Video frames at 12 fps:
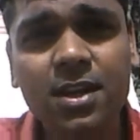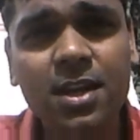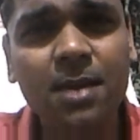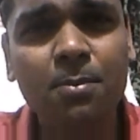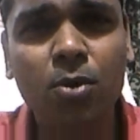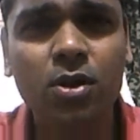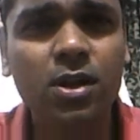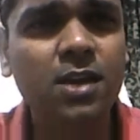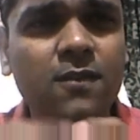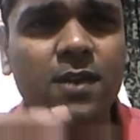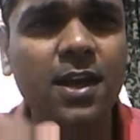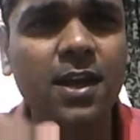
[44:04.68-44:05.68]
day morning
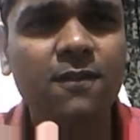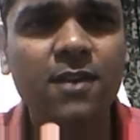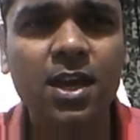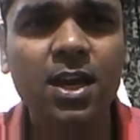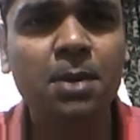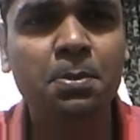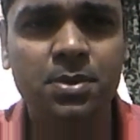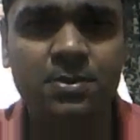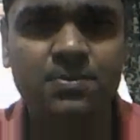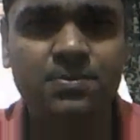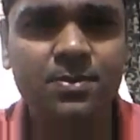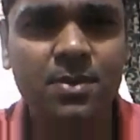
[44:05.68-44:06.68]
when I wake up,
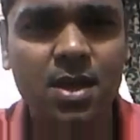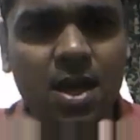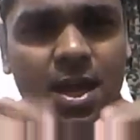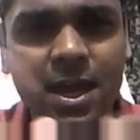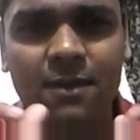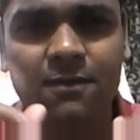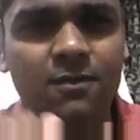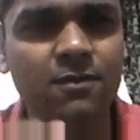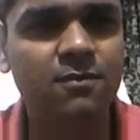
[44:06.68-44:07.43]
I have